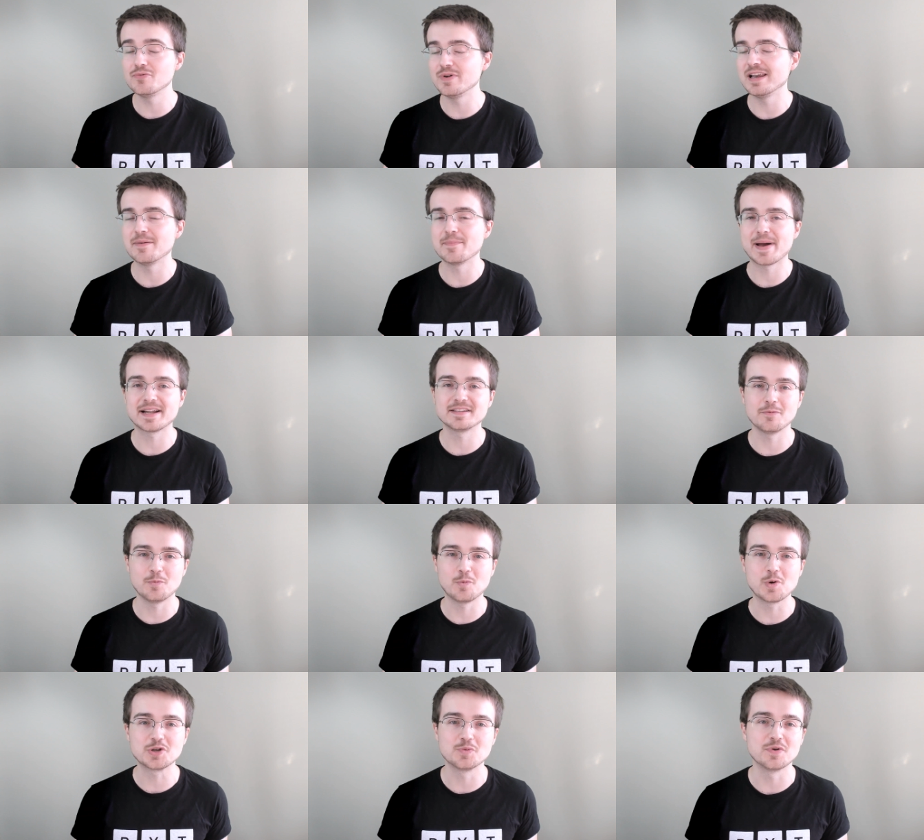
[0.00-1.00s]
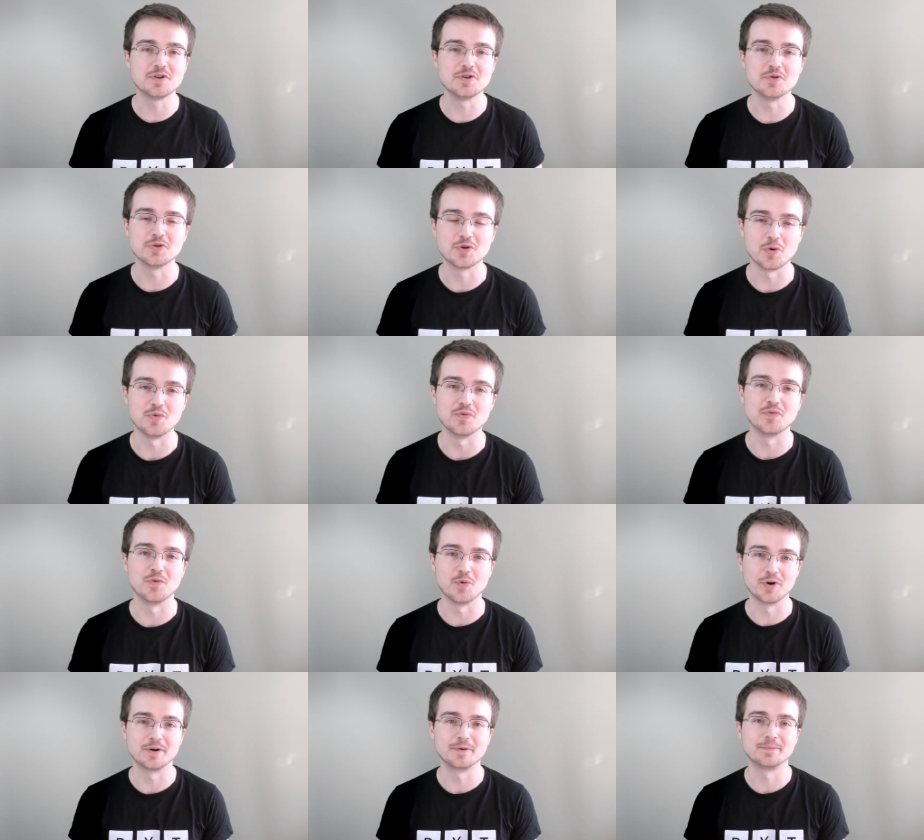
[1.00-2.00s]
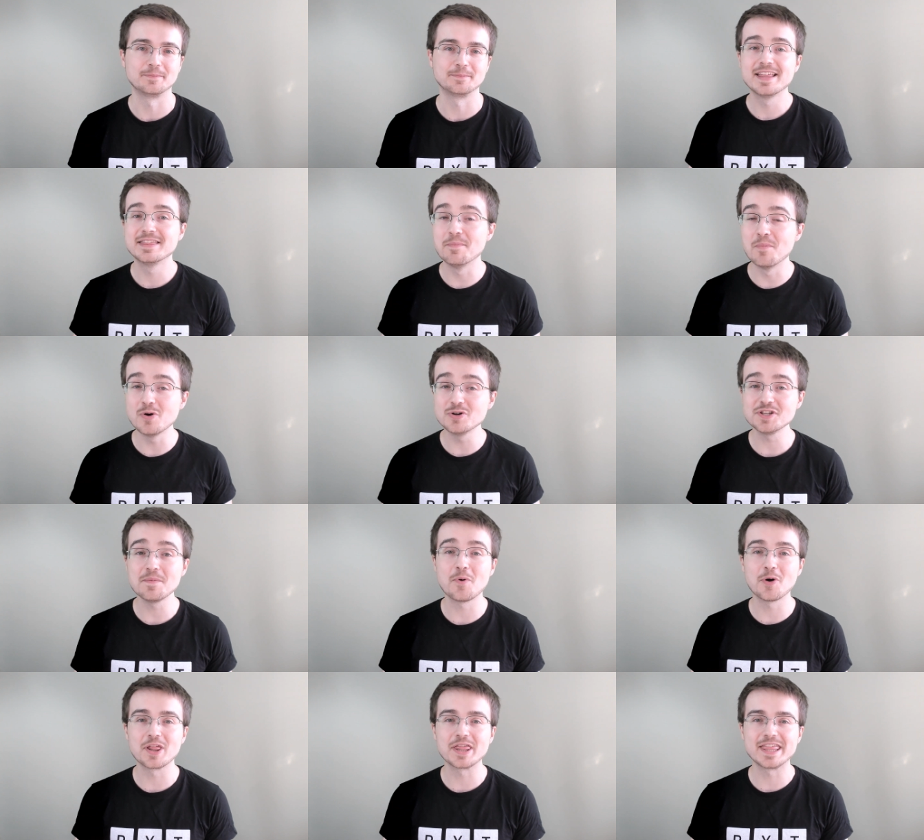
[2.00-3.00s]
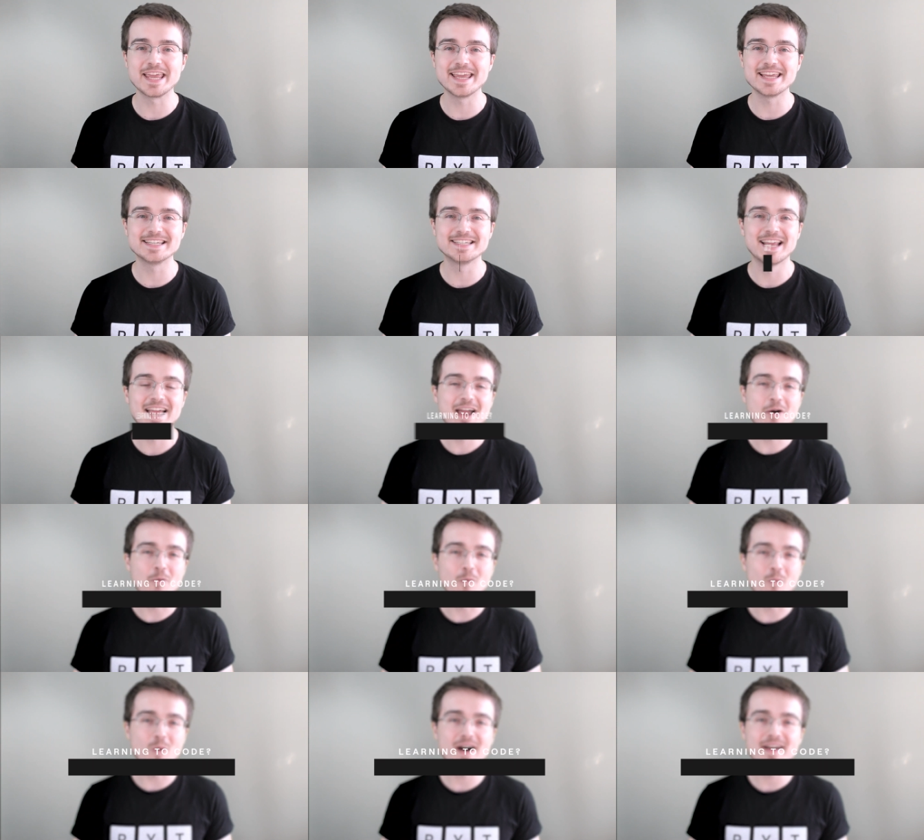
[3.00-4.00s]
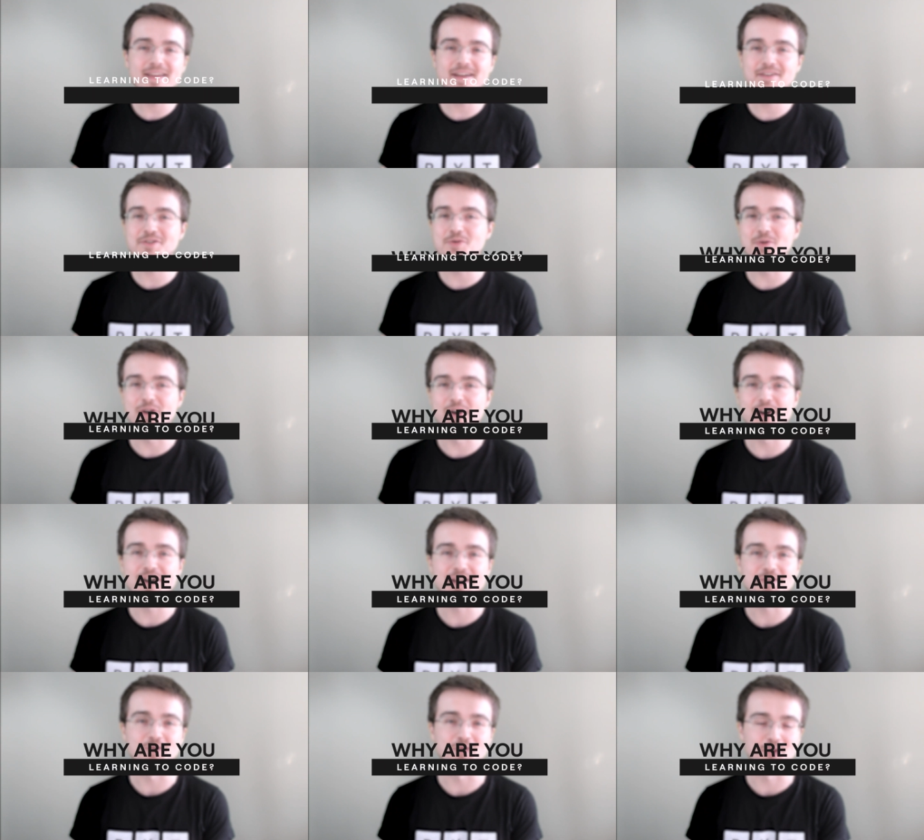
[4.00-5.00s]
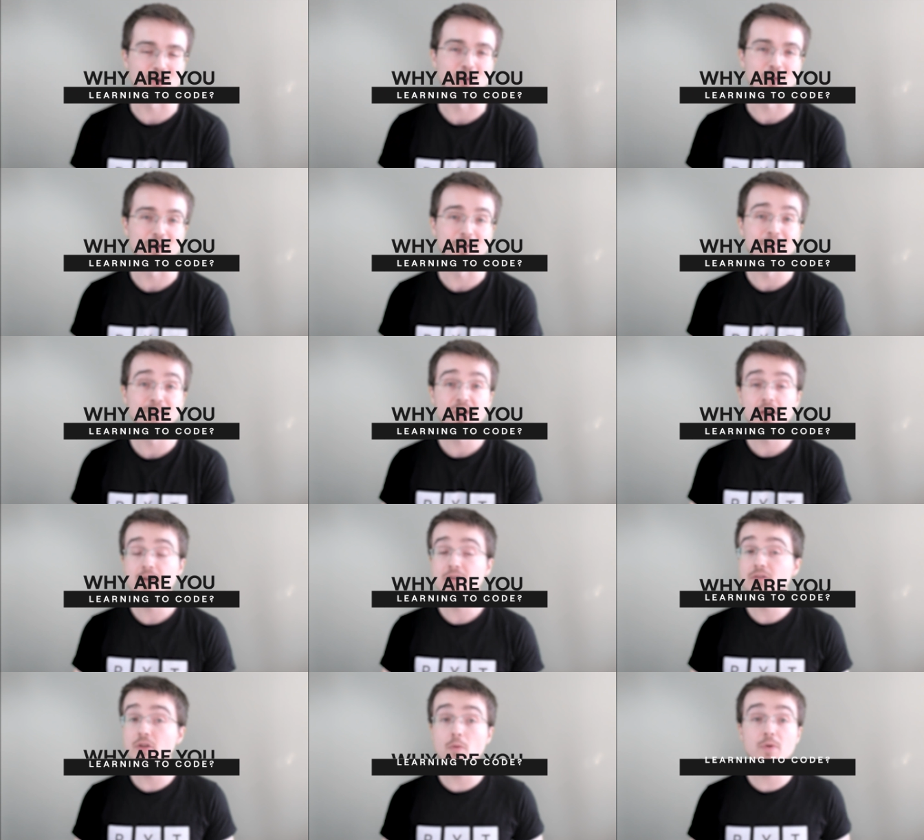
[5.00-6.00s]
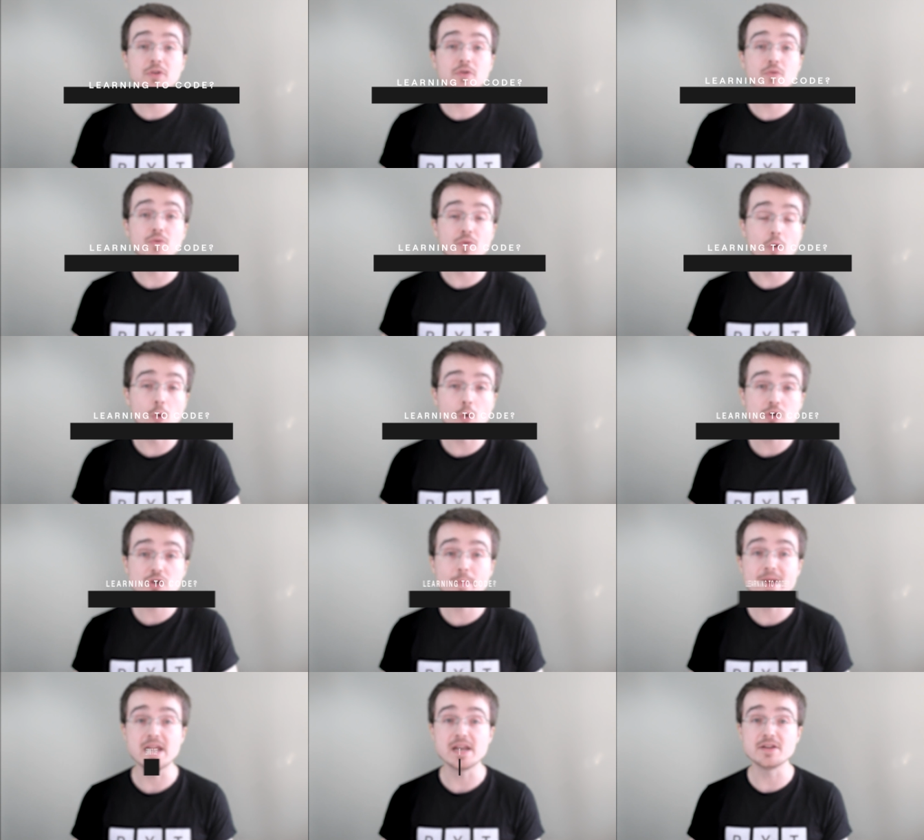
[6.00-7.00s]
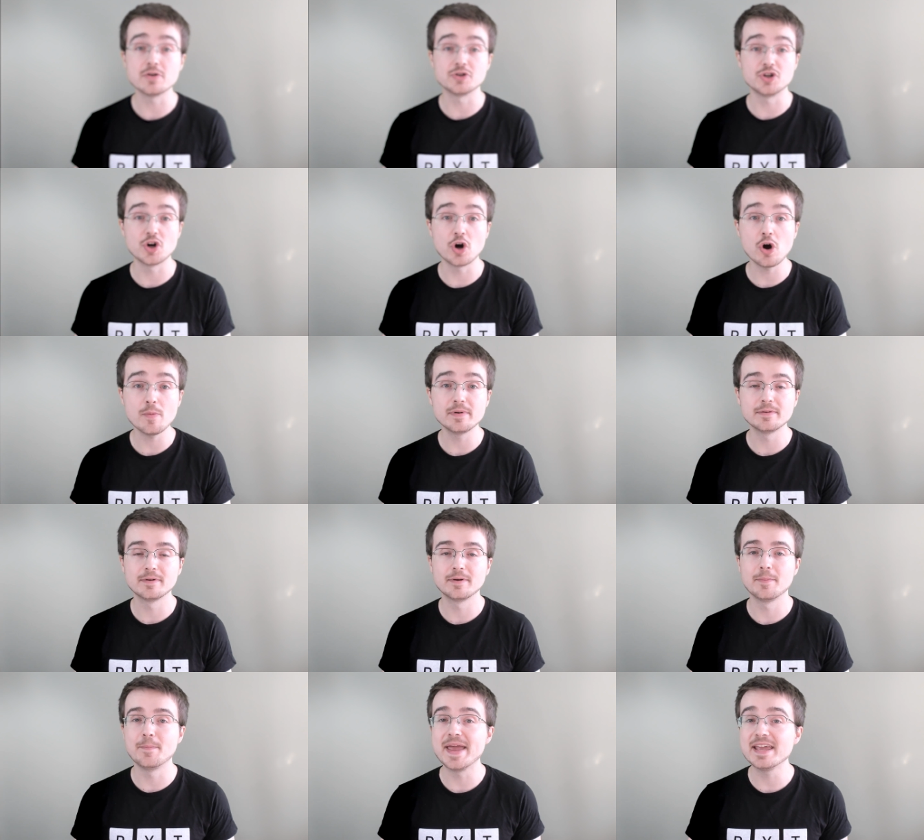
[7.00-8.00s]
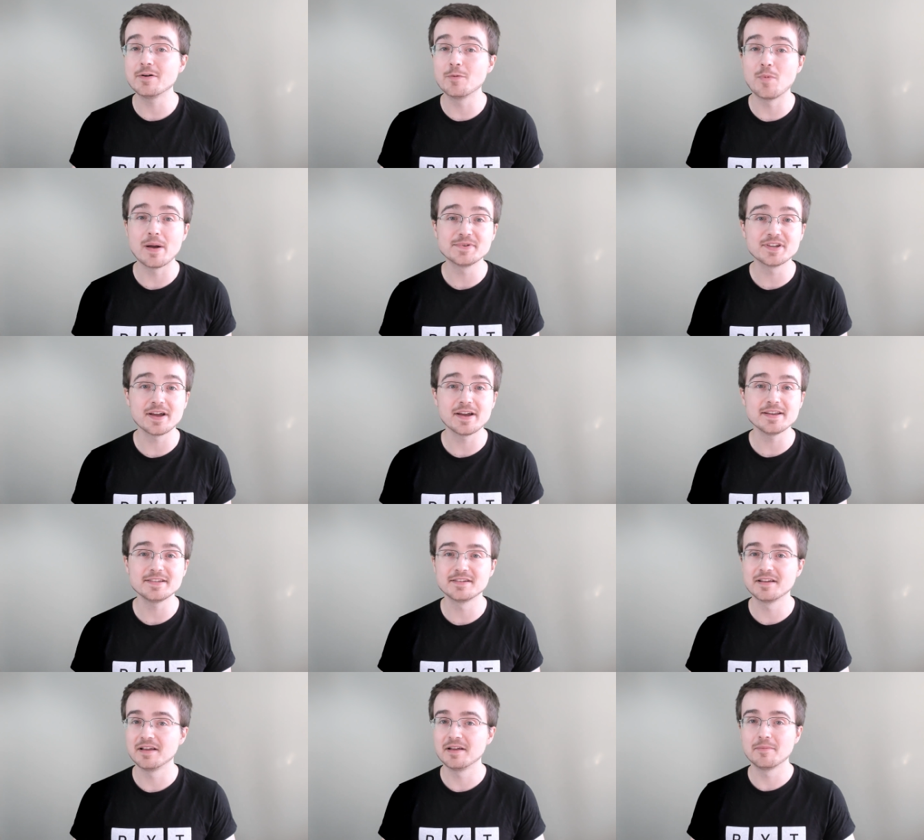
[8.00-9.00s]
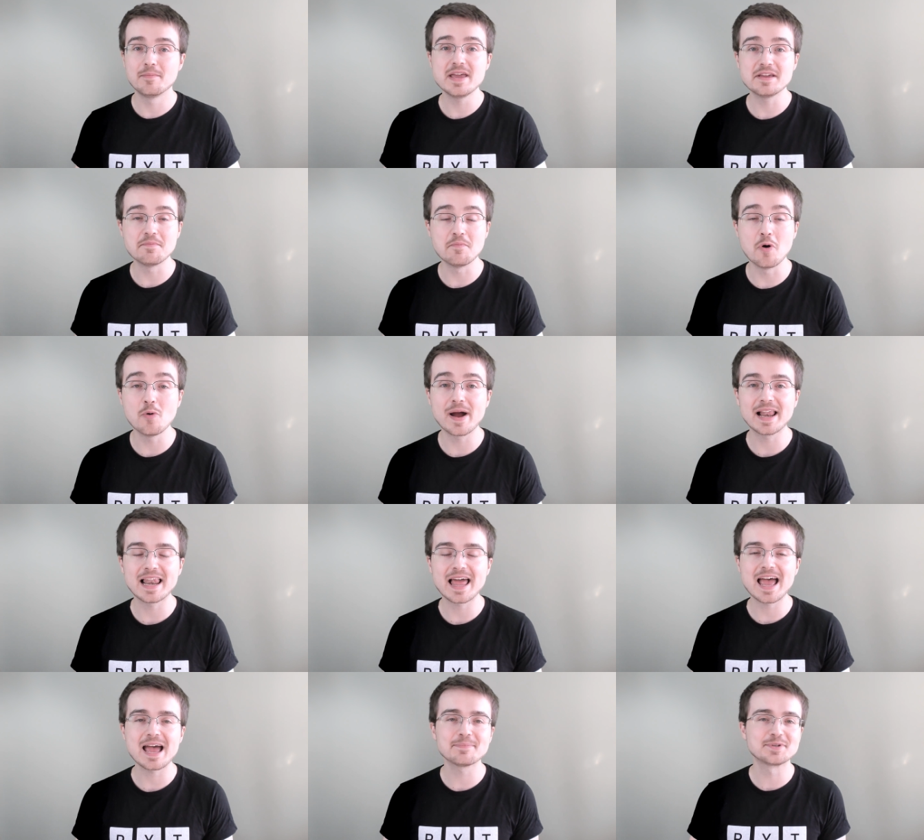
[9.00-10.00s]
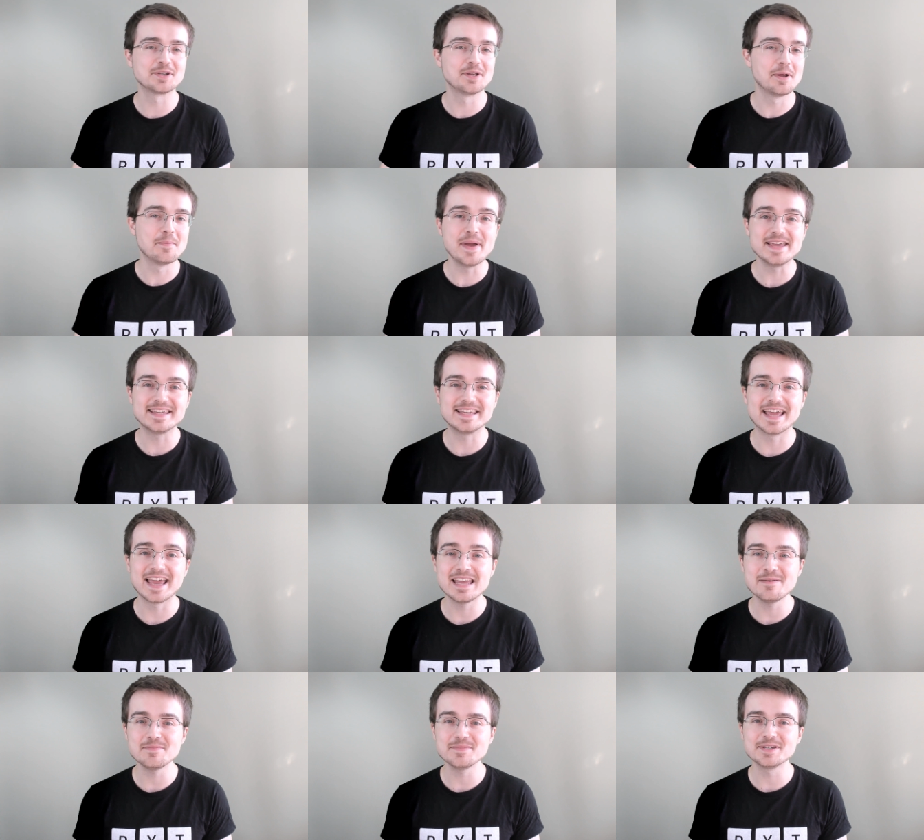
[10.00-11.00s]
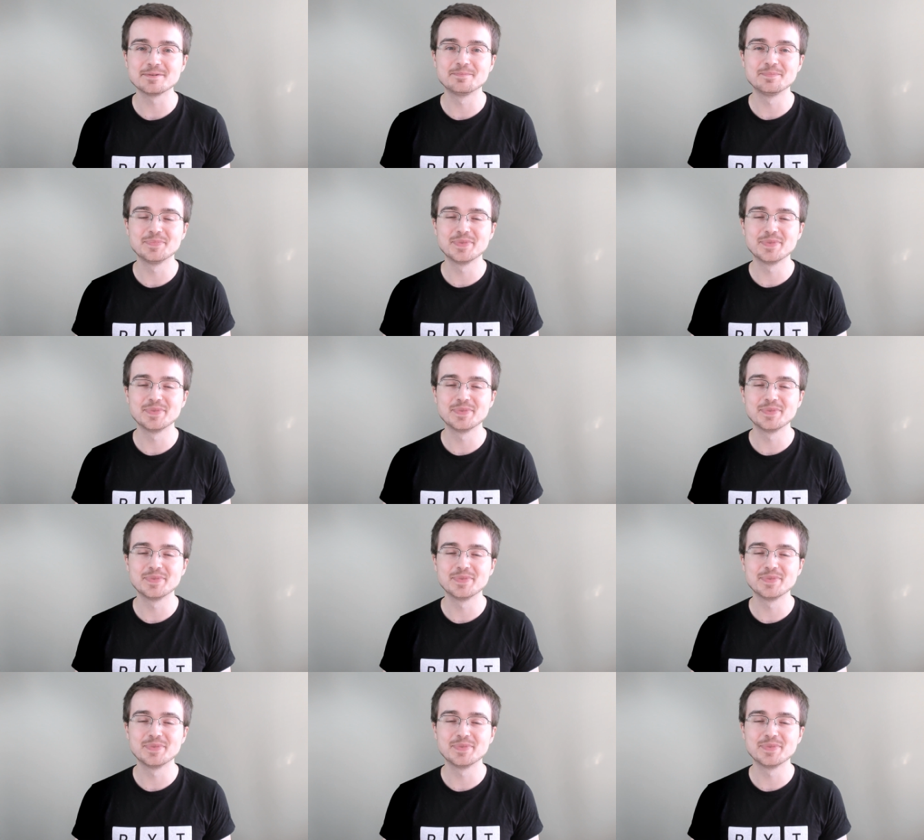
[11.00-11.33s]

really matter which one you go for. The most important thing is, why are you learning to code? Do you want to automate your job? Make websites? Make mobile apps? Make games?